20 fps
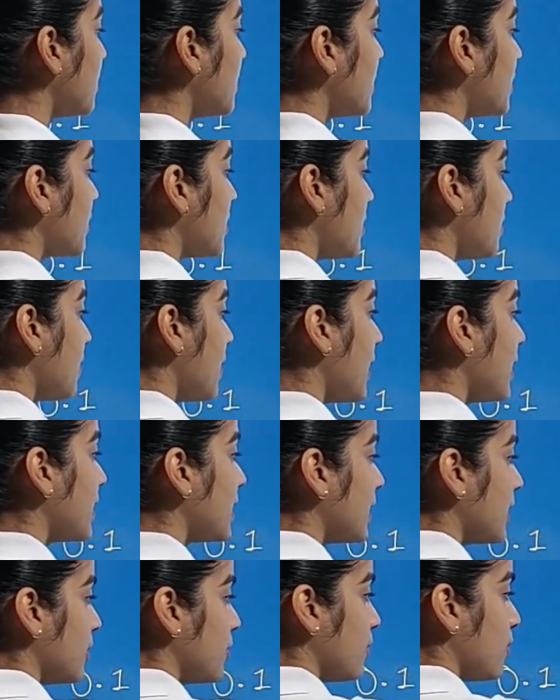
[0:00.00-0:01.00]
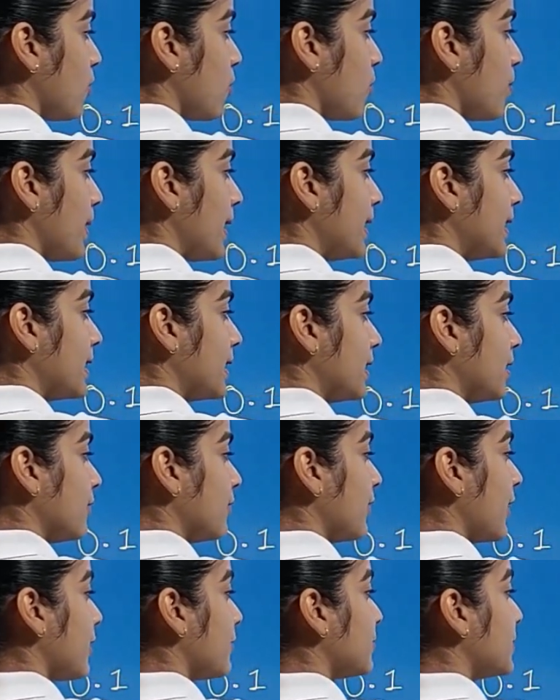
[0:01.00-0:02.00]
be 3/10, 4/10,
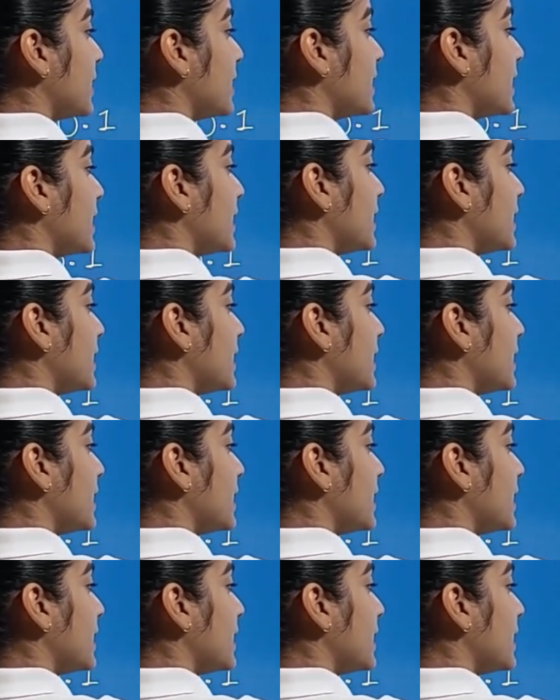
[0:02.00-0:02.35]
5/10